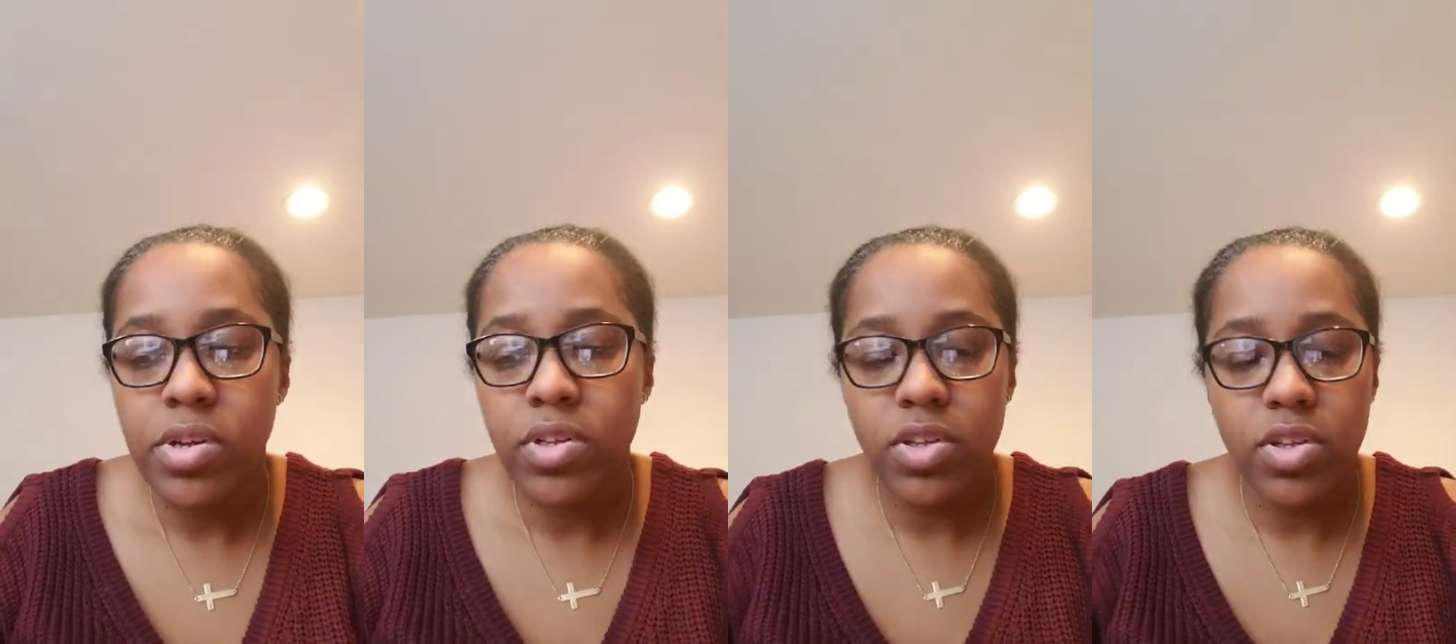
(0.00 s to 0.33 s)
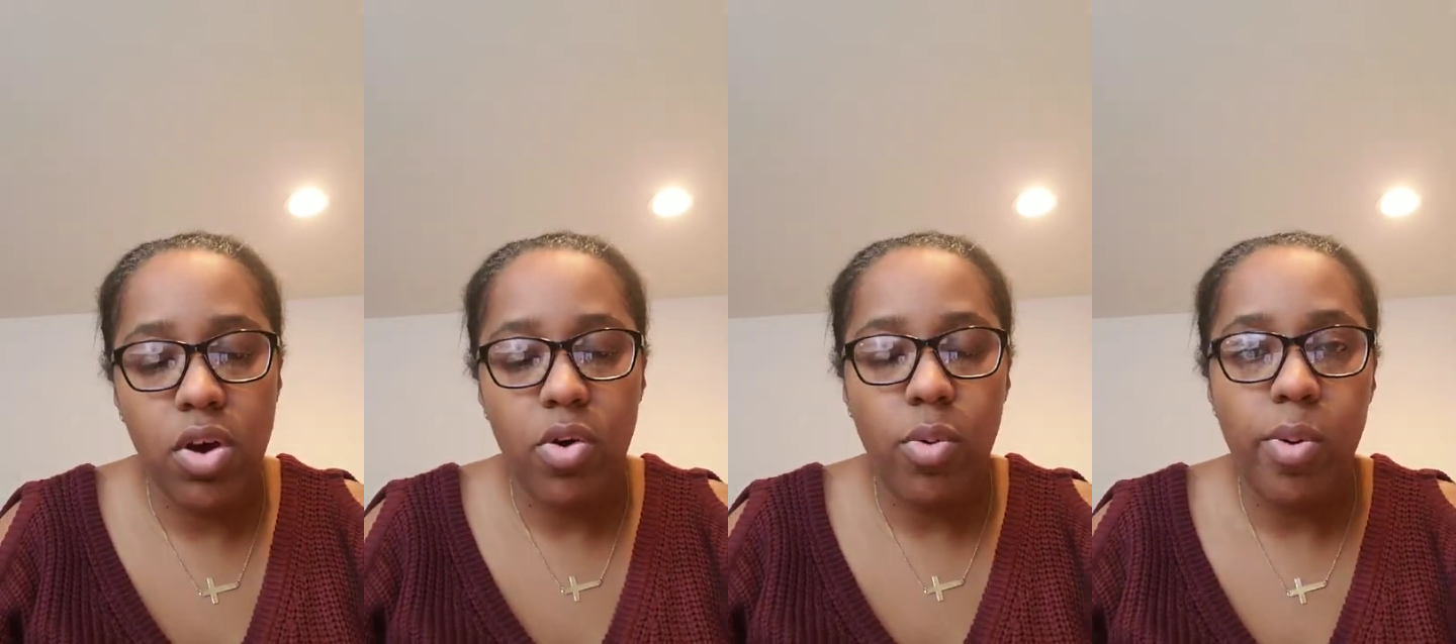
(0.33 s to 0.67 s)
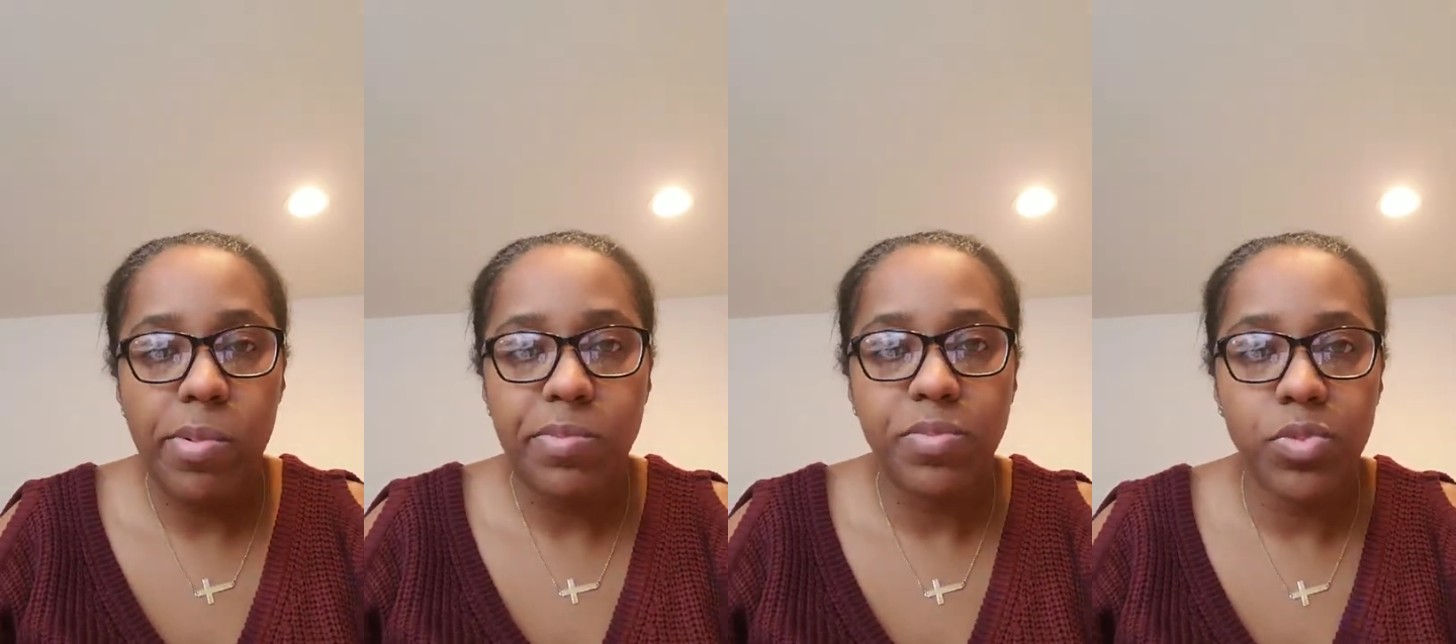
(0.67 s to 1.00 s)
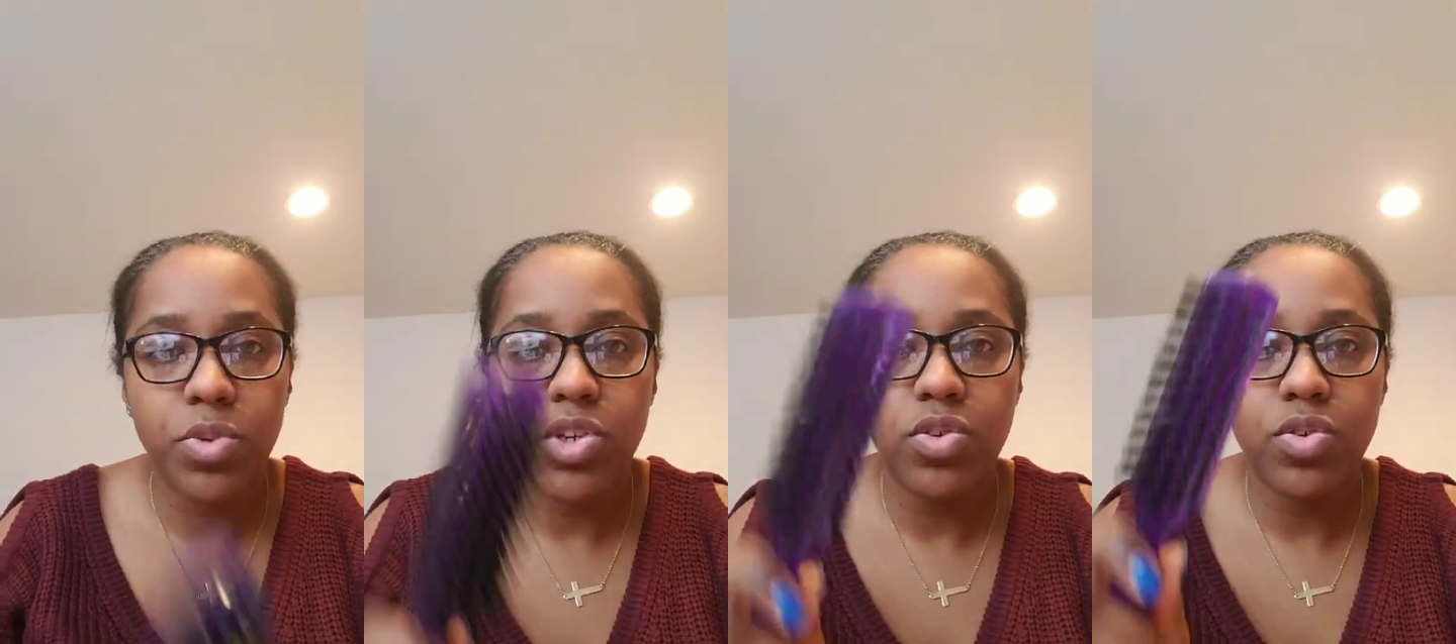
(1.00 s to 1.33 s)
So
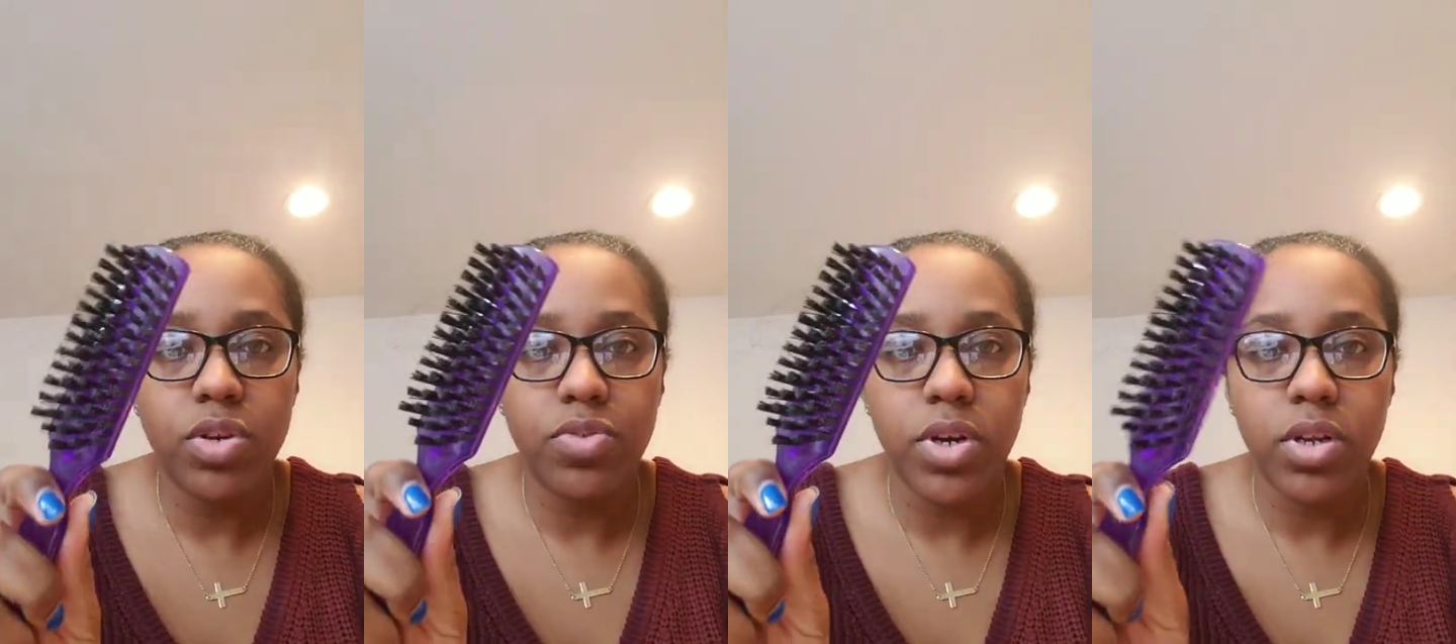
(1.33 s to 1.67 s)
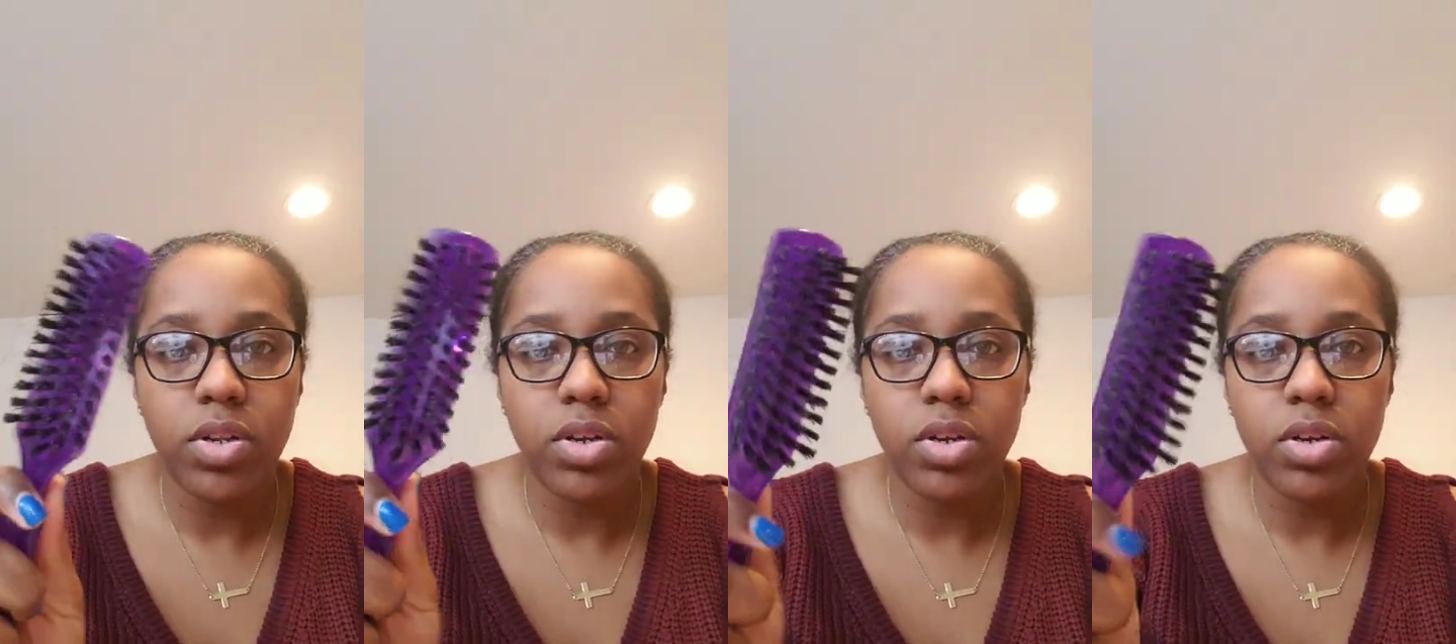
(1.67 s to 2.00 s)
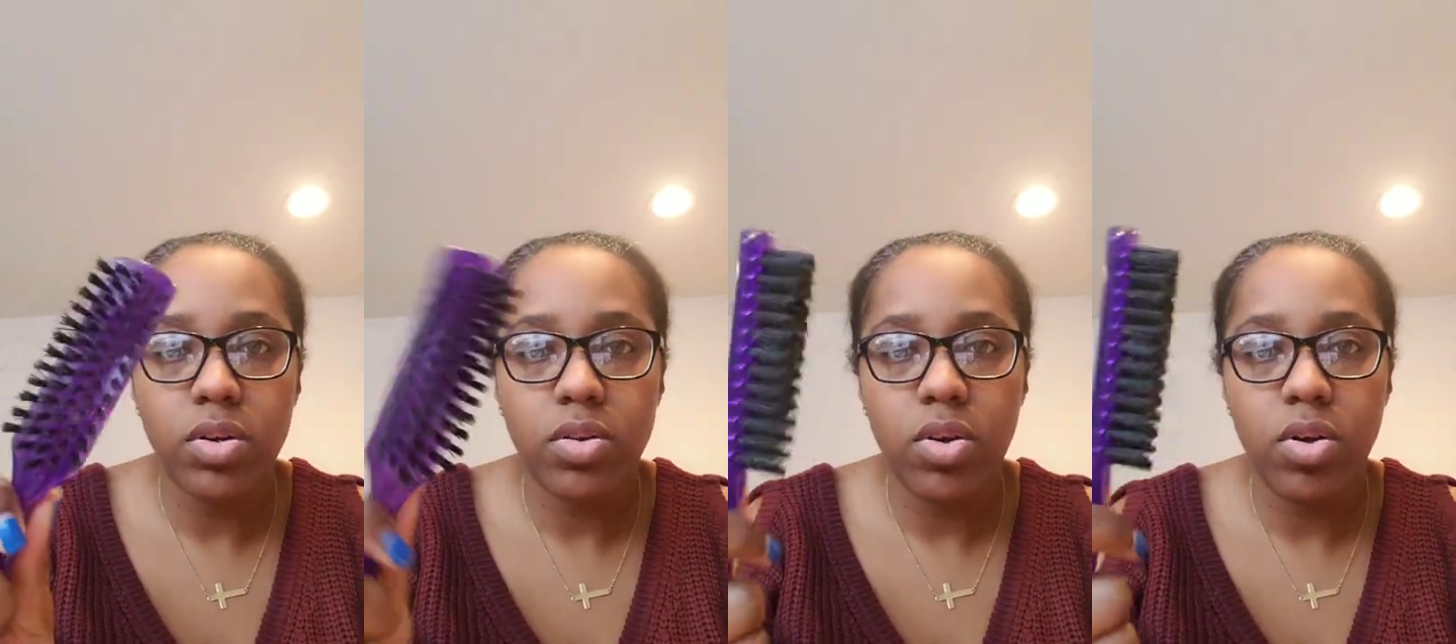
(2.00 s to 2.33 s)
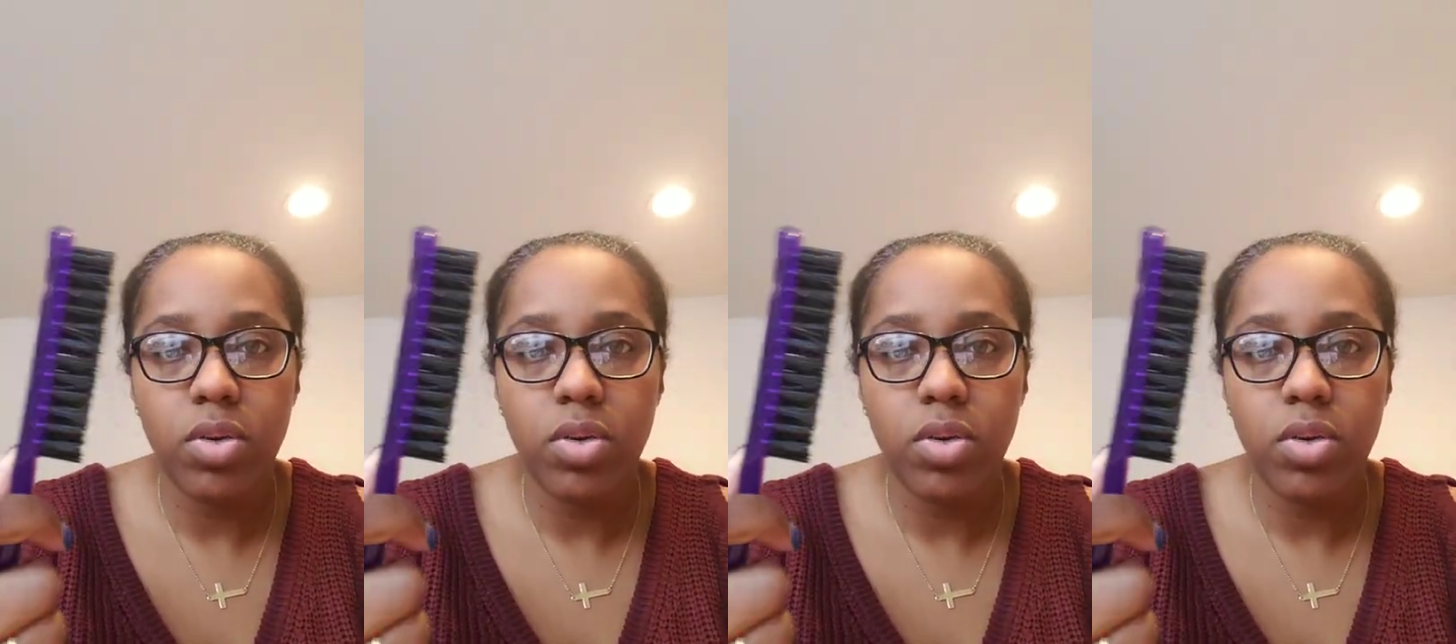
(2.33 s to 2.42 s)
I'm just using a regular